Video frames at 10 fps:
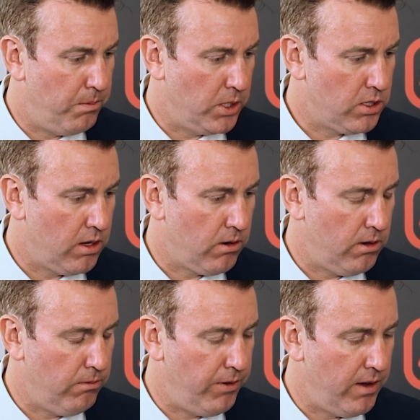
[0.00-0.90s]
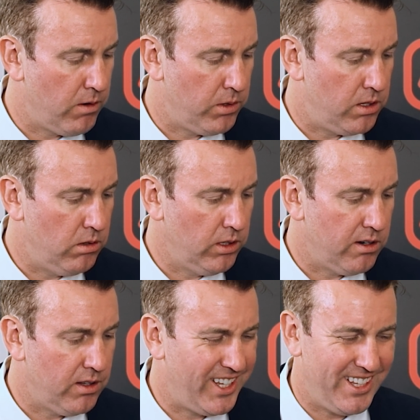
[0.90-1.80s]
much they're in favor with
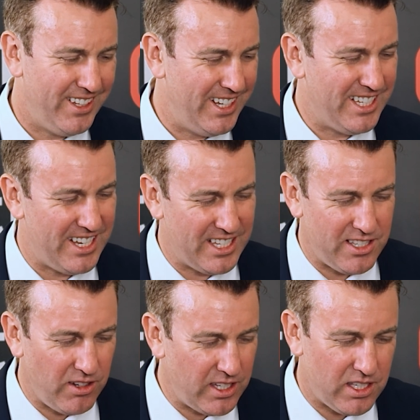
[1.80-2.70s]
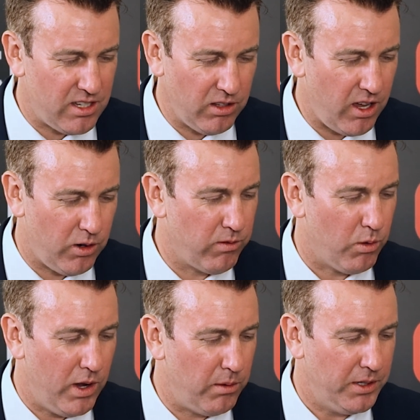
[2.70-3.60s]
nuclear, like it's still not
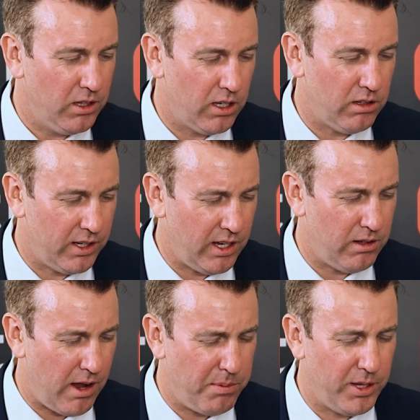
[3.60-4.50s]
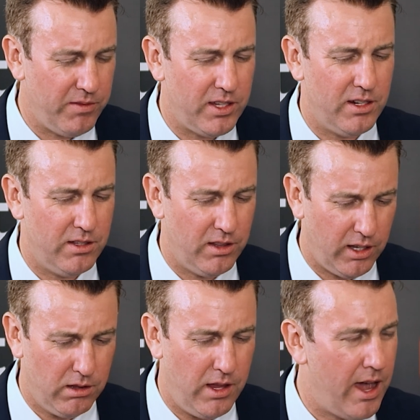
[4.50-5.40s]
overwhelming. I believe that
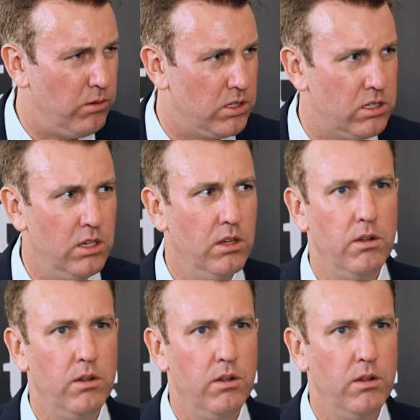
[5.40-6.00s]
like now it's